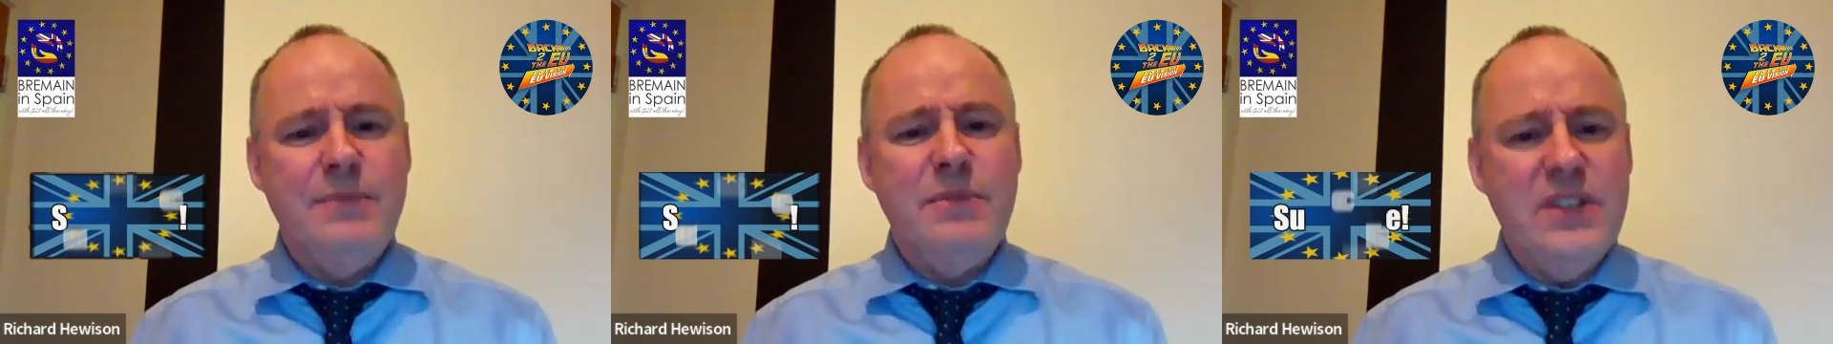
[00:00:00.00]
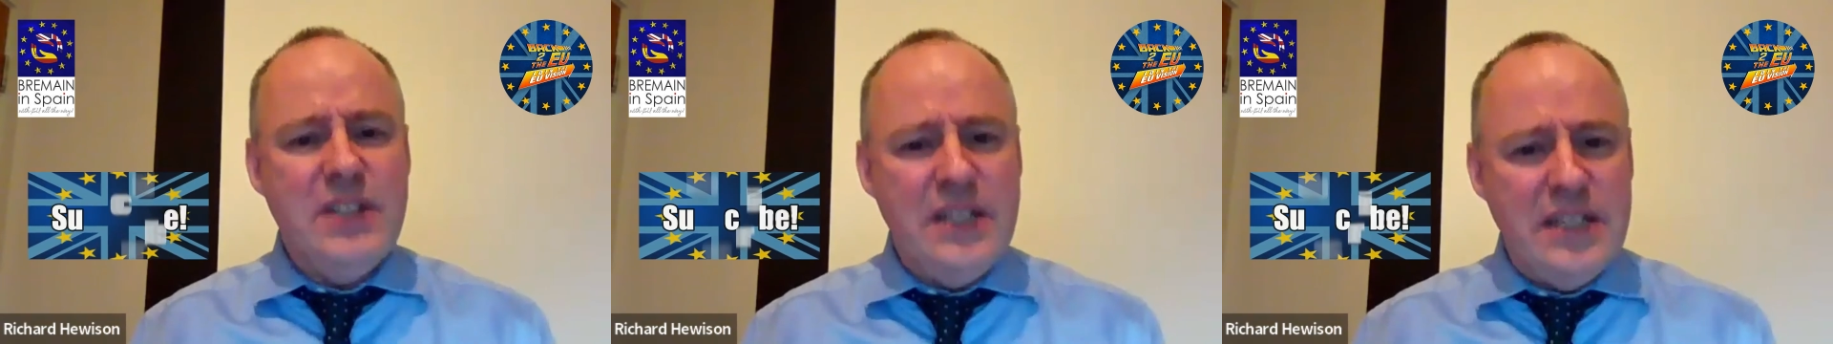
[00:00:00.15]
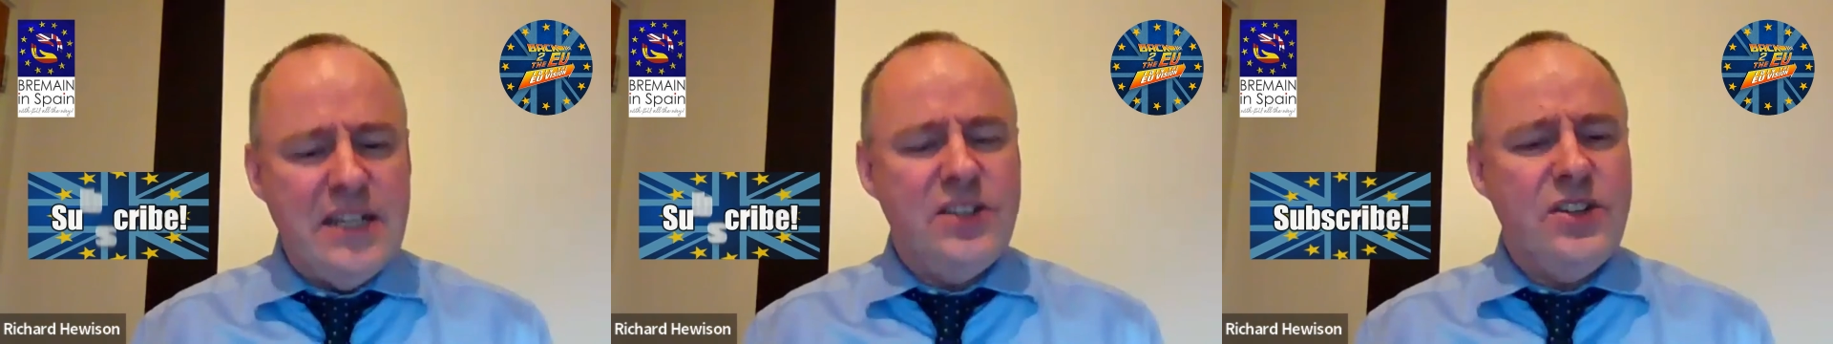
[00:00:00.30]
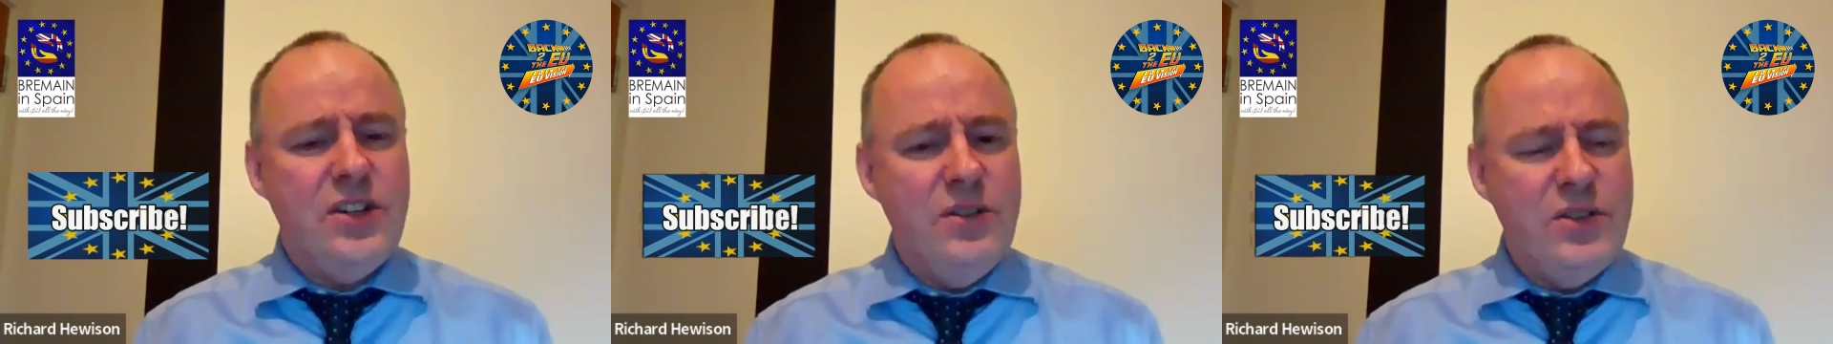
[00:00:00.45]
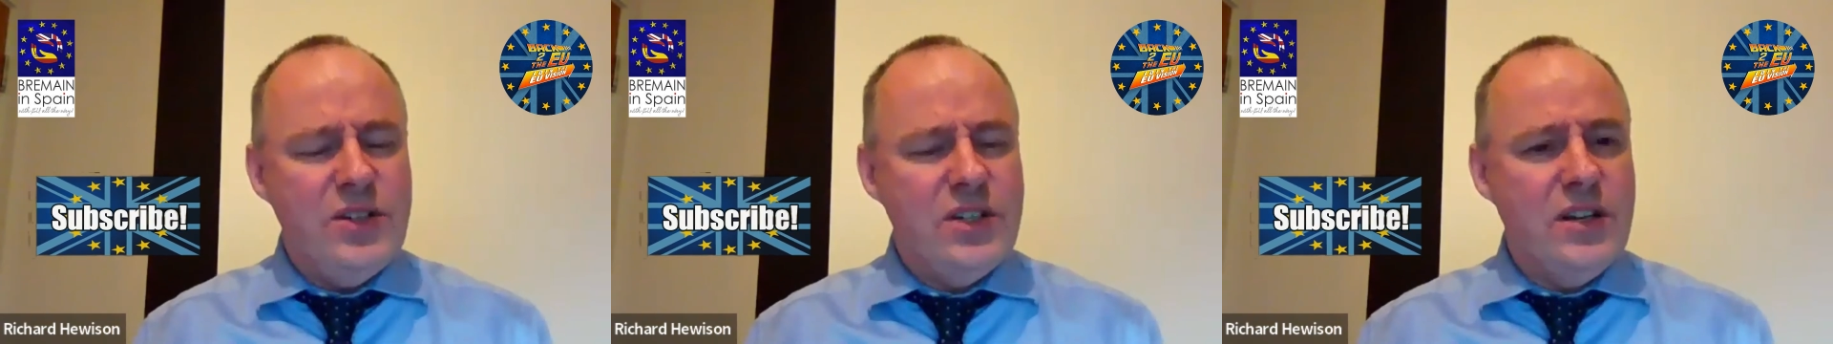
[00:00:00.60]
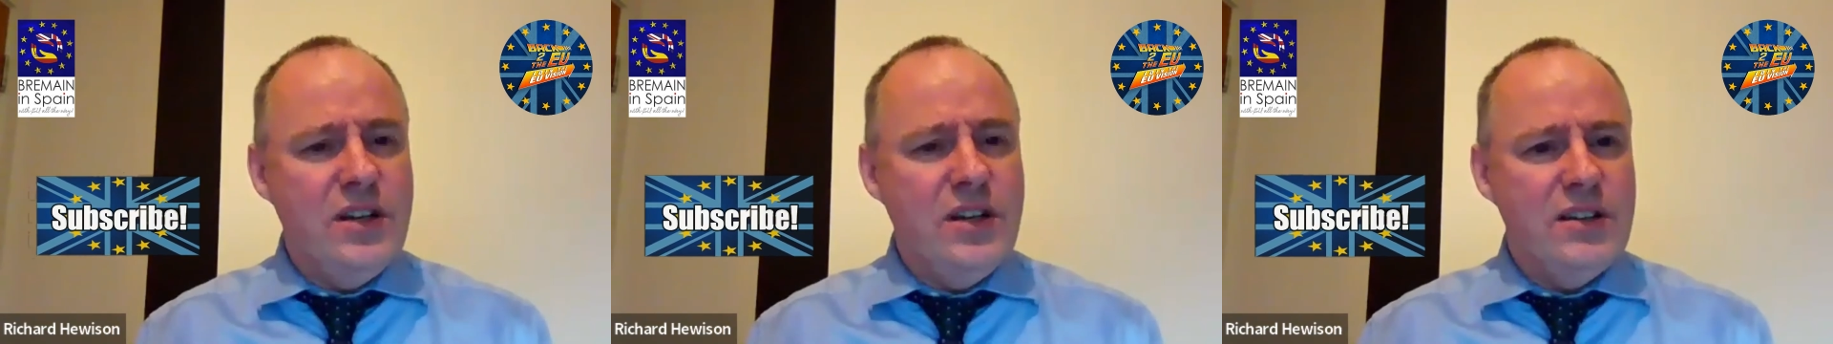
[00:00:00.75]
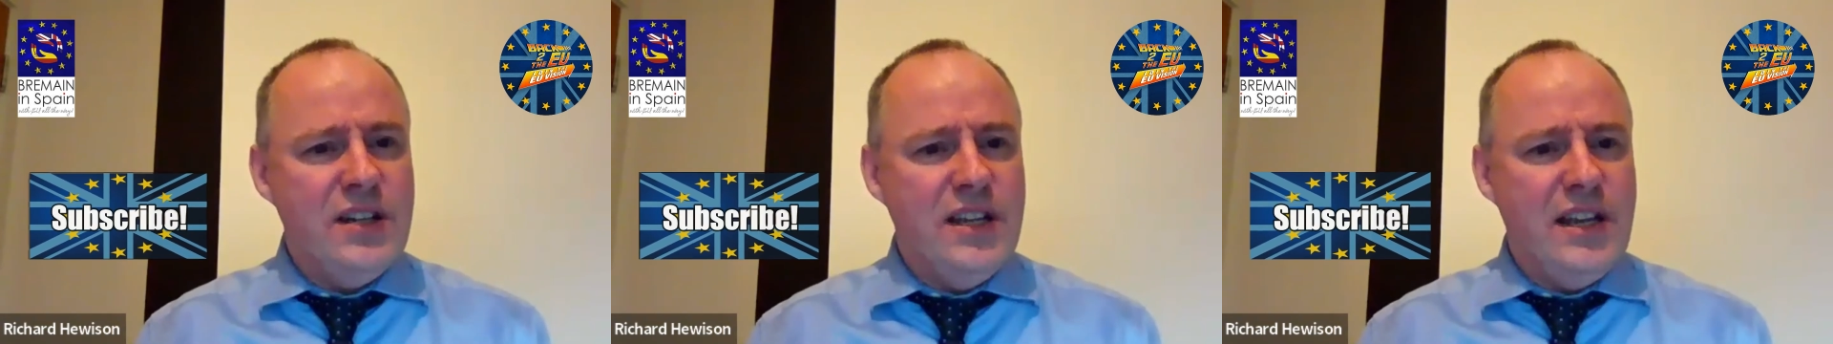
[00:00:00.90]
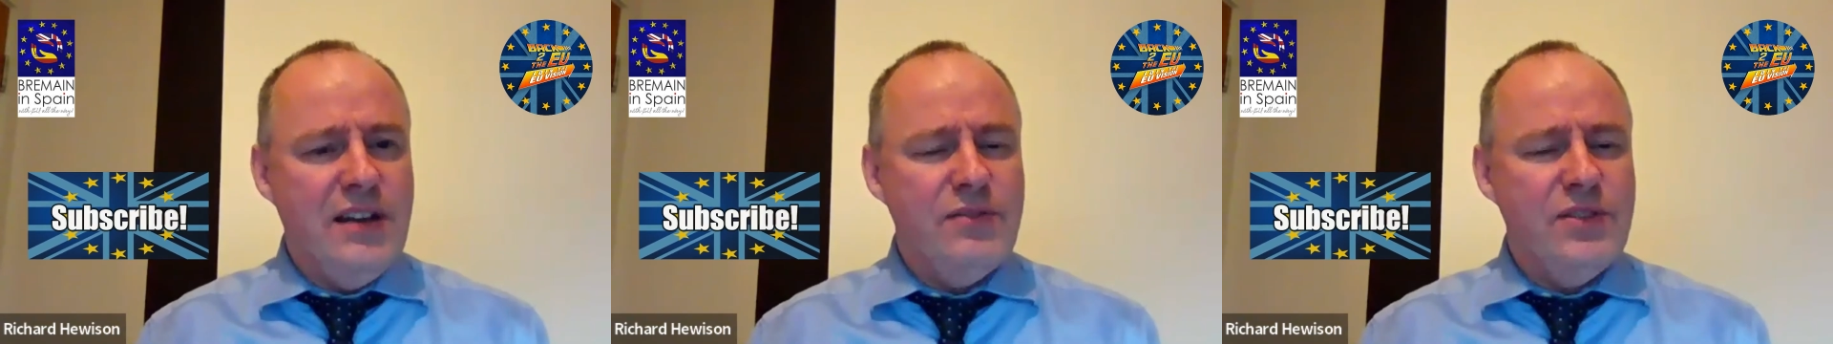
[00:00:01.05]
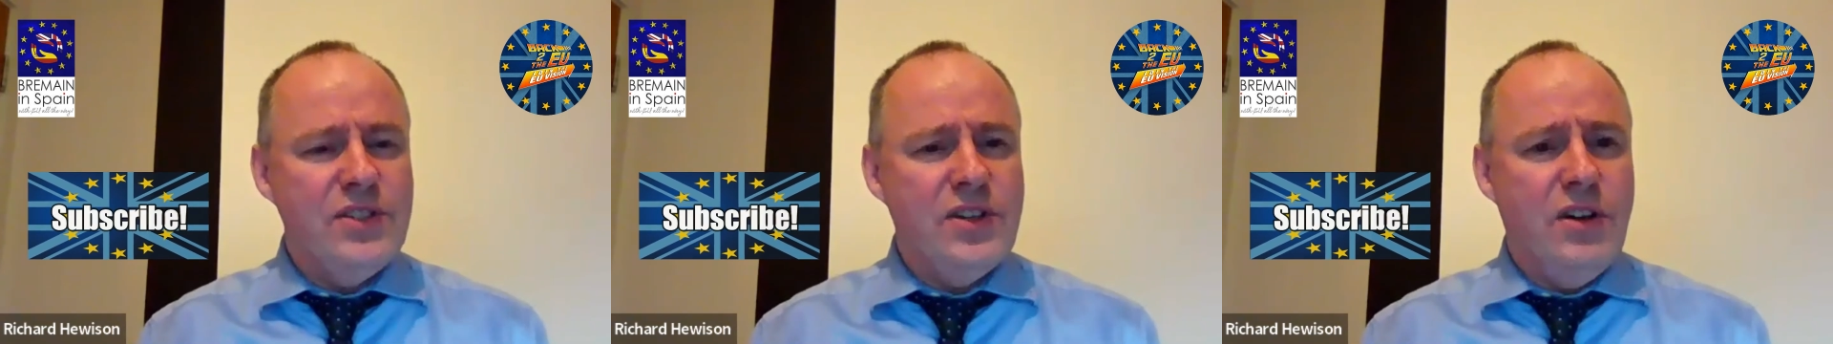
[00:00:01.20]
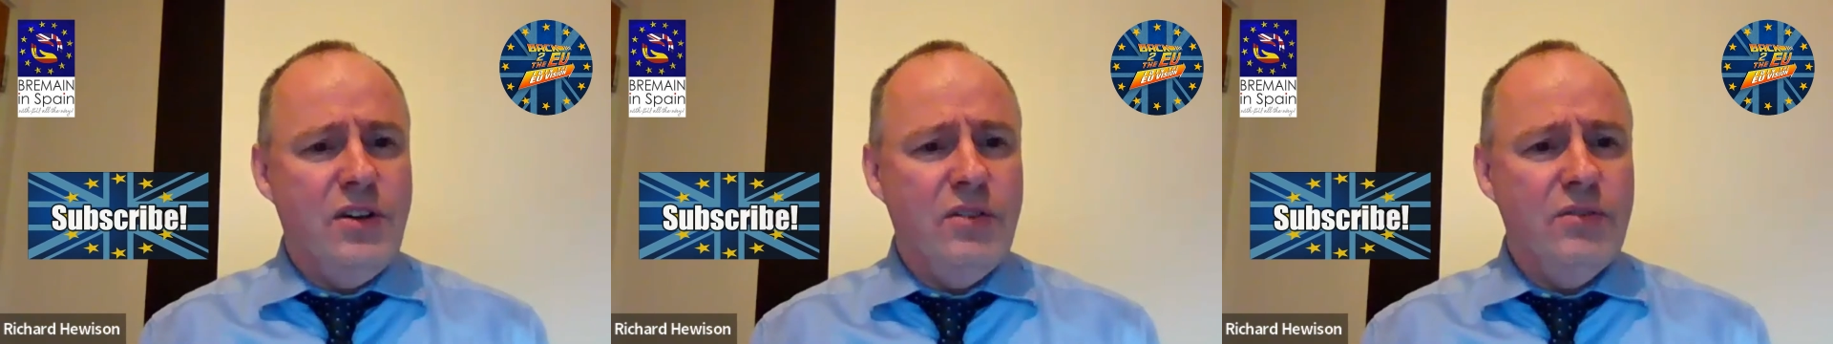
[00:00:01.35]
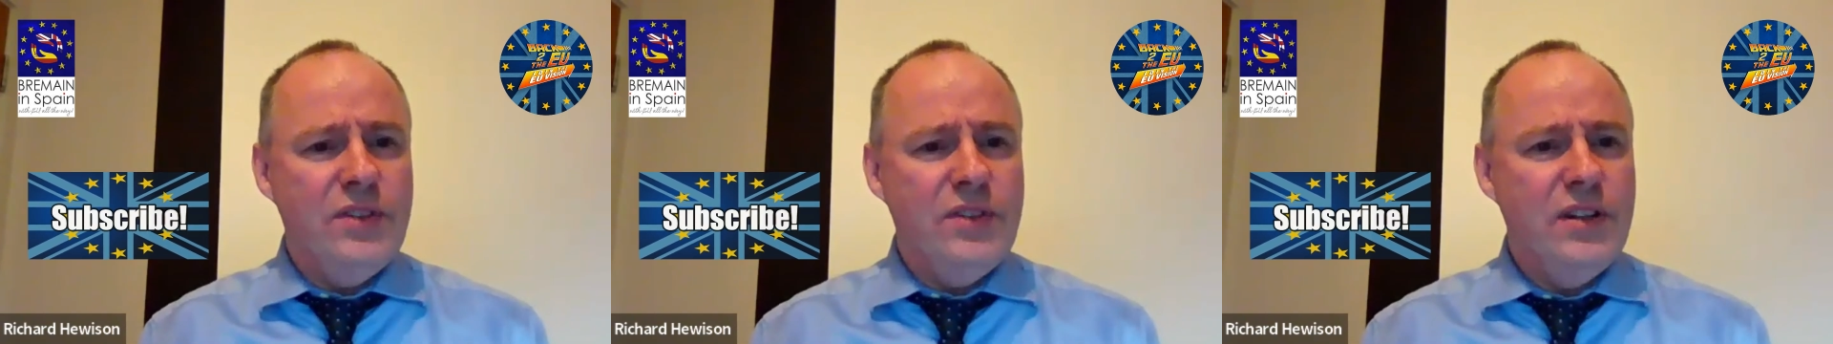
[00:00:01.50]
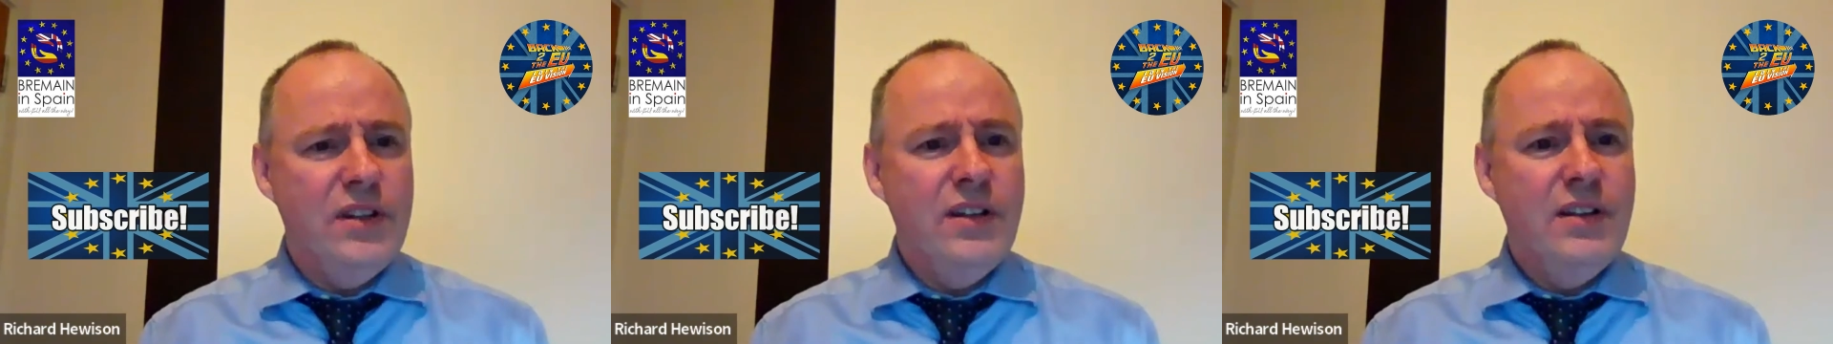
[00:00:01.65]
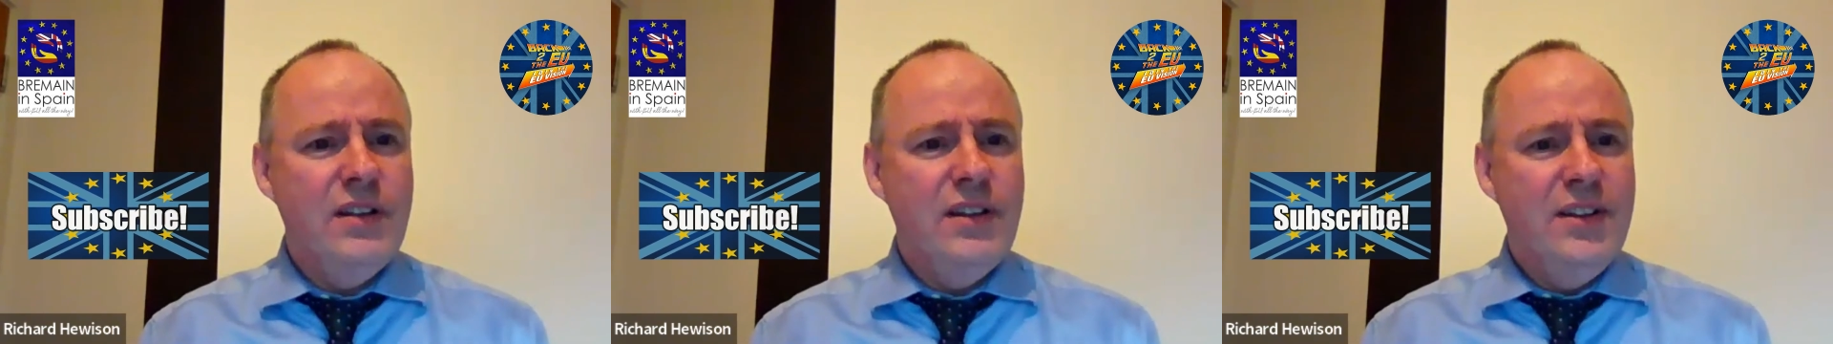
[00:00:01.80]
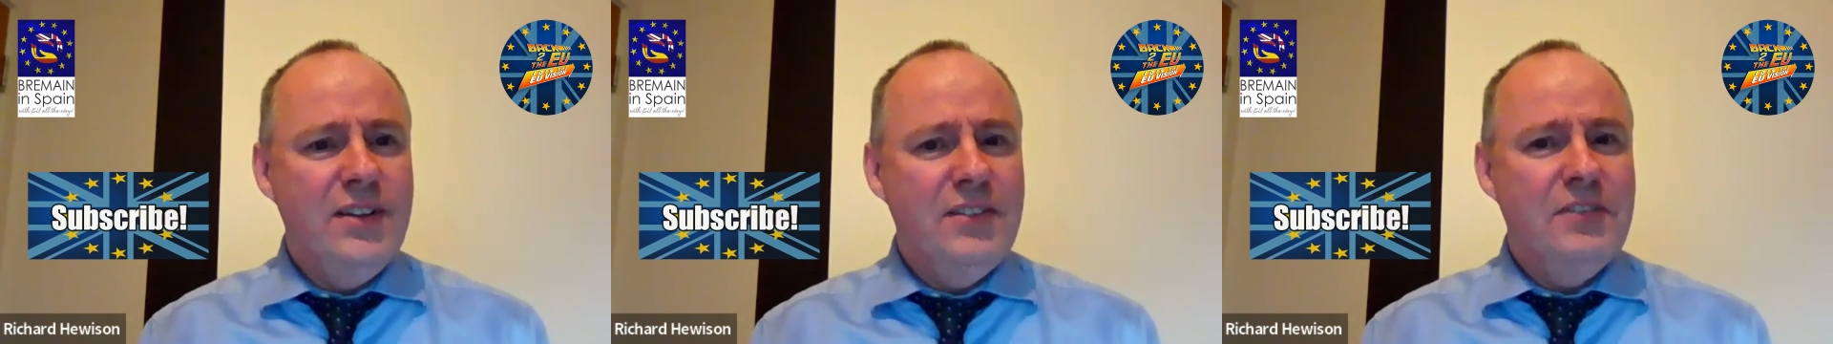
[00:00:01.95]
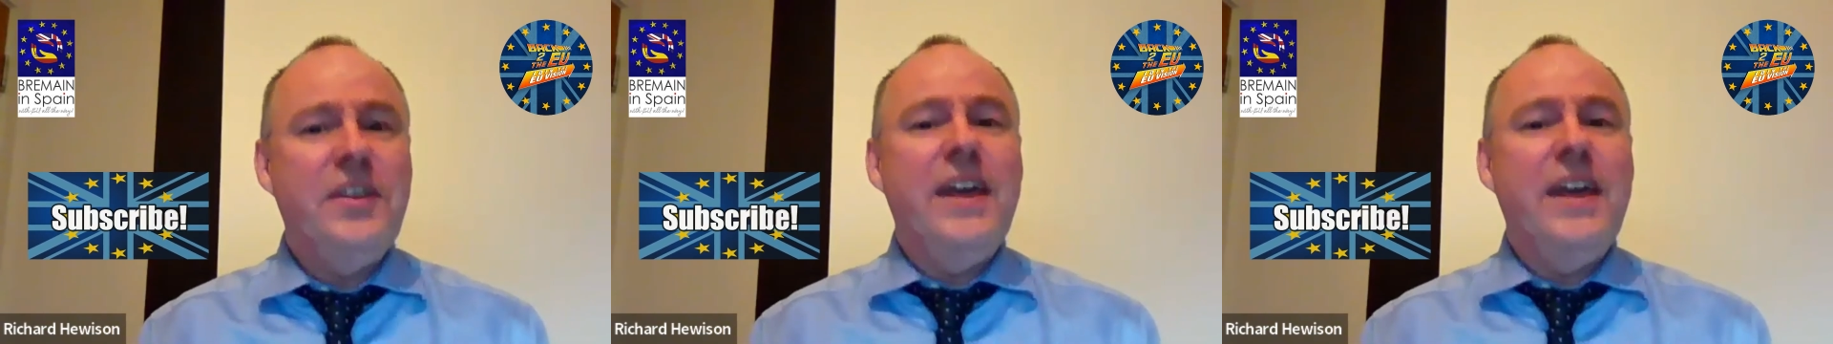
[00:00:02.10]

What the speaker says: at least some of these issues start to get resolved.